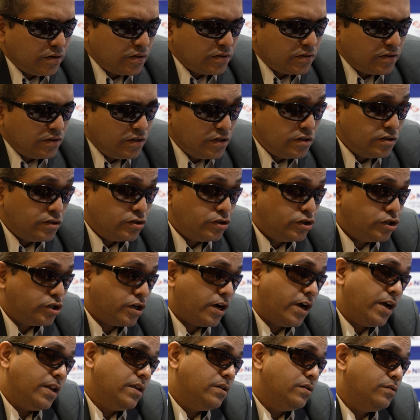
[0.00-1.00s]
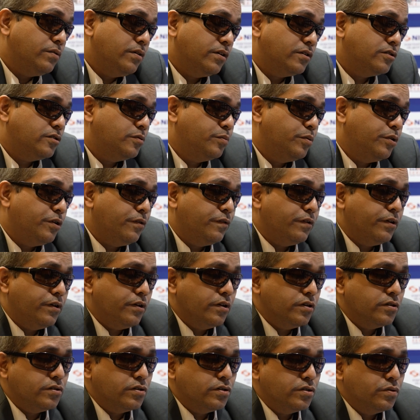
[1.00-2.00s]
since childhood
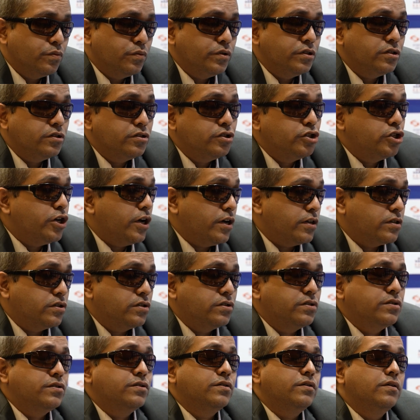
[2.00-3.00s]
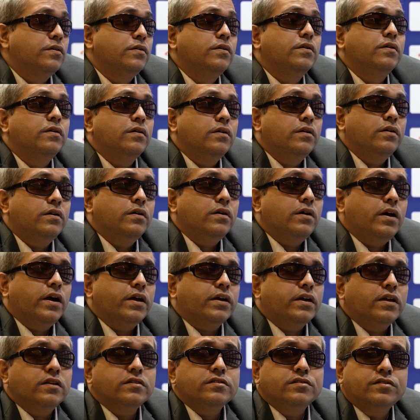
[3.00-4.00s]
experience with chess,
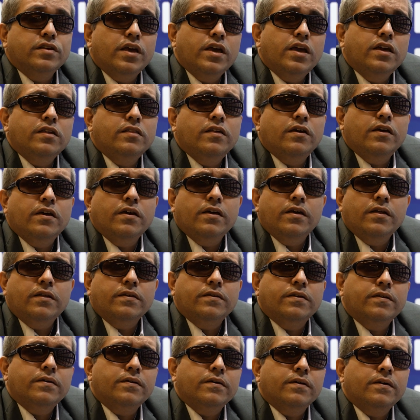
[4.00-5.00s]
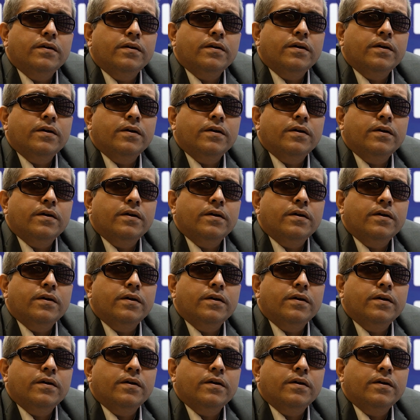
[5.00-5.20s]
I can say that